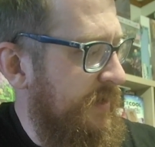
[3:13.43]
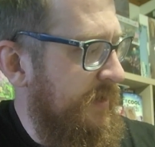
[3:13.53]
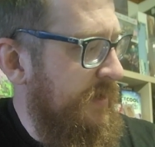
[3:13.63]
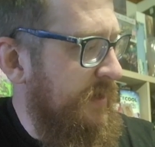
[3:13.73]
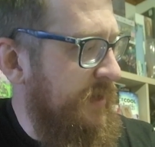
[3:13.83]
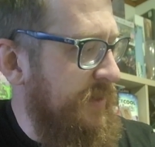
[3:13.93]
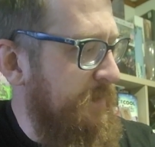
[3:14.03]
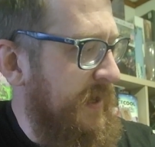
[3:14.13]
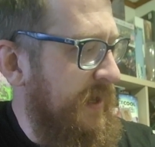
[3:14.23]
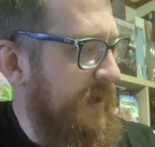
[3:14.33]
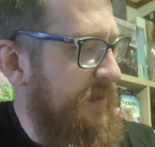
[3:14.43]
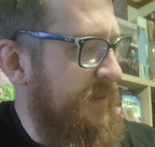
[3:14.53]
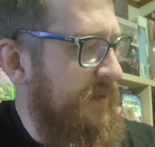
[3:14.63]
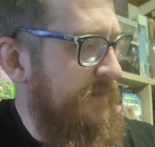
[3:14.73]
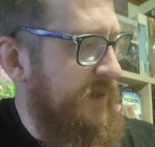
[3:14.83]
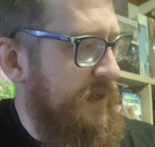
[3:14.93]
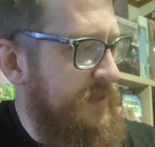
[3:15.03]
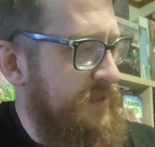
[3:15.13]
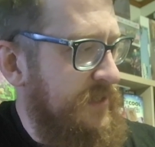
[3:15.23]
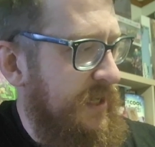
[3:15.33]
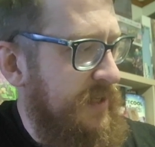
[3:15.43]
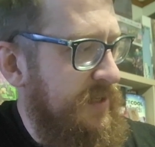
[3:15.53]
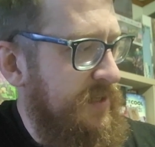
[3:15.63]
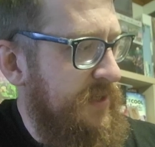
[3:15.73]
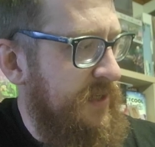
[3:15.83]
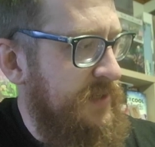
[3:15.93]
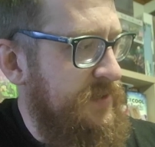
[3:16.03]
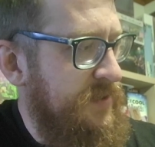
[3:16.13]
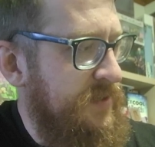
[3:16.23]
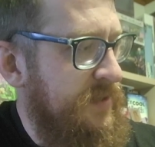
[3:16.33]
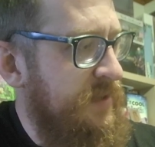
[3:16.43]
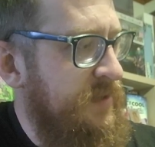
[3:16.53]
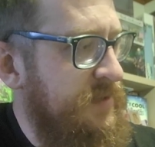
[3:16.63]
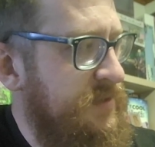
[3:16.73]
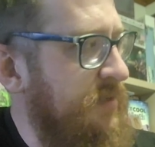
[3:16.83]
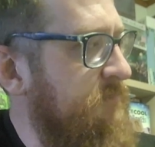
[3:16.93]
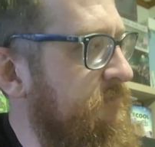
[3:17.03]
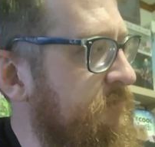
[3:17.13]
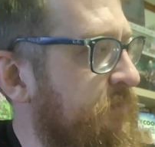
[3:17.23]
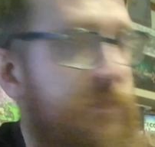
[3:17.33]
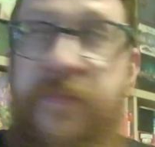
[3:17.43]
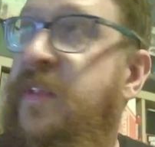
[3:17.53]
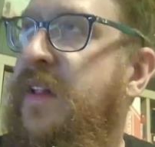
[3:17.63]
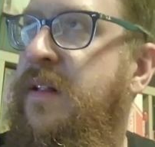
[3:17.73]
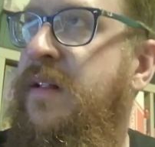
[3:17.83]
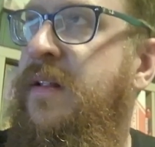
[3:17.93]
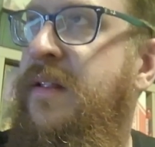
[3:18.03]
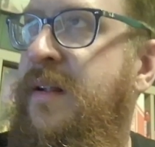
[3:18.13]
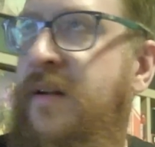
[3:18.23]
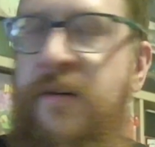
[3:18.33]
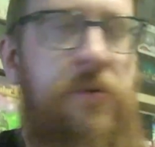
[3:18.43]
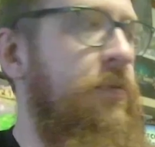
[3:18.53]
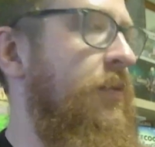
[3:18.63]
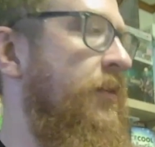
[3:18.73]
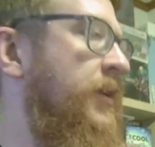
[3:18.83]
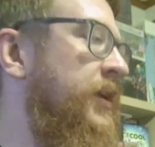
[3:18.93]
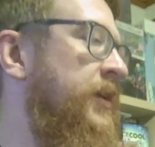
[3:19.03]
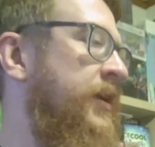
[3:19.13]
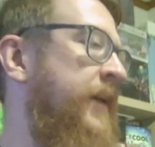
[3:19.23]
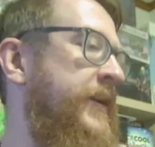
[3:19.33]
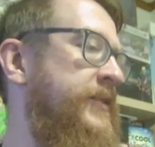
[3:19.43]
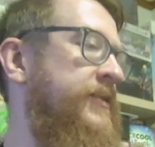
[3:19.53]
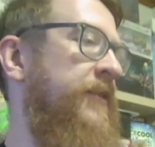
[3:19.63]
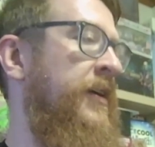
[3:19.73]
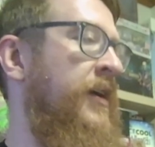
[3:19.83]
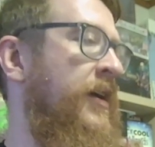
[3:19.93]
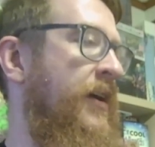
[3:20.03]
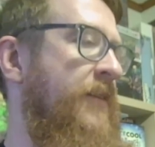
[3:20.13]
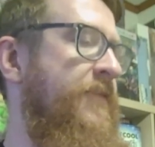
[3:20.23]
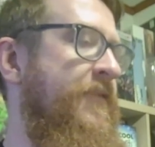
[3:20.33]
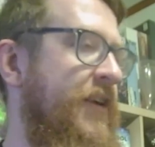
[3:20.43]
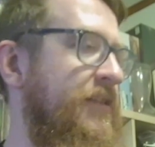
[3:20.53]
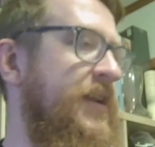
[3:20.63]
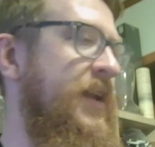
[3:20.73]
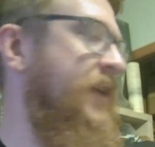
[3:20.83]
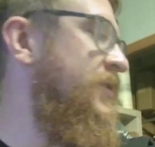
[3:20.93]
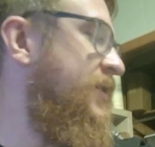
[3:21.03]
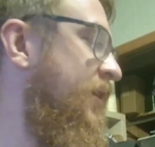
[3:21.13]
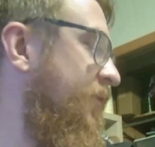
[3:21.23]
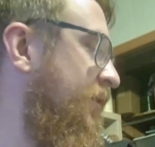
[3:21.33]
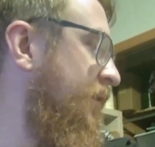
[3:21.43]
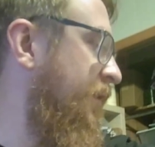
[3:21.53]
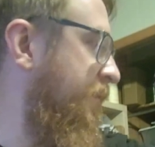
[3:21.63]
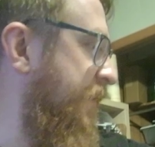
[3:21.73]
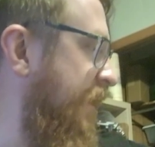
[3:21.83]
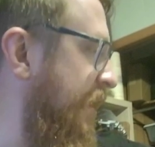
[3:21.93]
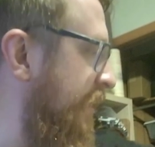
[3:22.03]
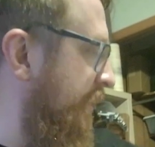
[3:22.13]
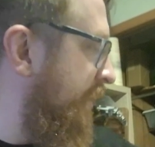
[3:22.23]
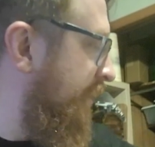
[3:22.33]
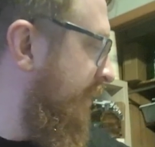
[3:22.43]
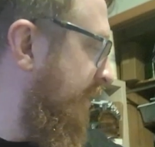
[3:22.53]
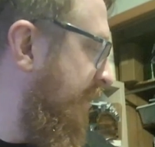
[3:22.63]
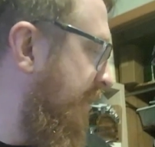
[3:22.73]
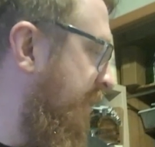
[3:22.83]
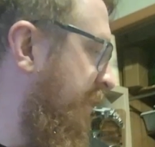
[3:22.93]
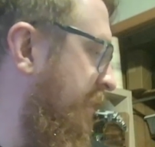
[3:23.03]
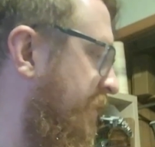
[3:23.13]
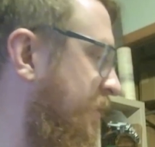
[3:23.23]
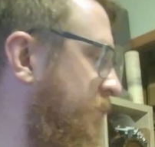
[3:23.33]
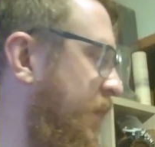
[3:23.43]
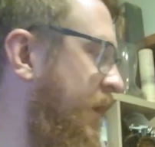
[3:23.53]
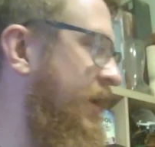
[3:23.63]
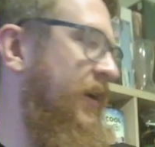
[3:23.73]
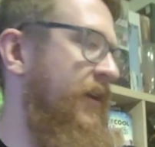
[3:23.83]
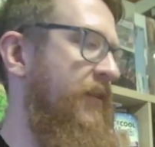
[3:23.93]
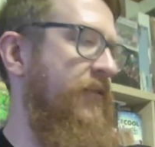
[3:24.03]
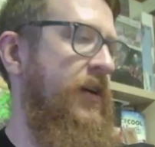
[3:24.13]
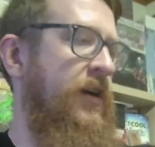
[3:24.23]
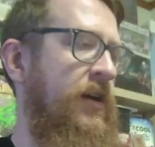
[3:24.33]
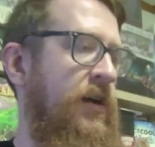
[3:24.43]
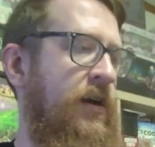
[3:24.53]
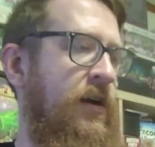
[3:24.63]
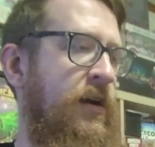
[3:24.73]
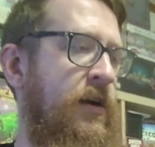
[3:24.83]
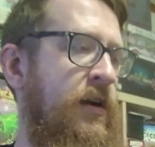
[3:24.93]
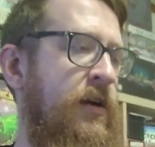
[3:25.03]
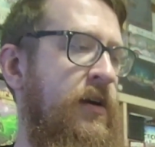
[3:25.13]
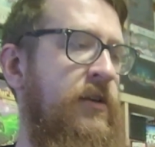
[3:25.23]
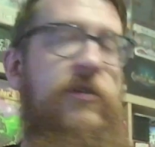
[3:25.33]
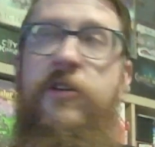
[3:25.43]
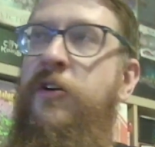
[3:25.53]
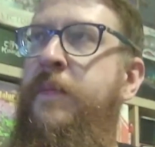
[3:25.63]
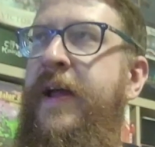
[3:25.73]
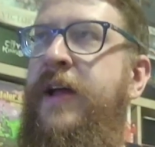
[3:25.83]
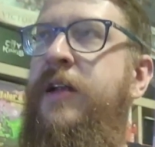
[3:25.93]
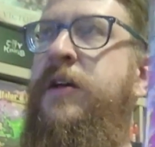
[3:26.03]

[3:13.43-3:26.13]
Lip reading: the Path of Onslaught. Nice. So, cool looking. I mean, it's like very 90s cover. Love that. Then we have Nomad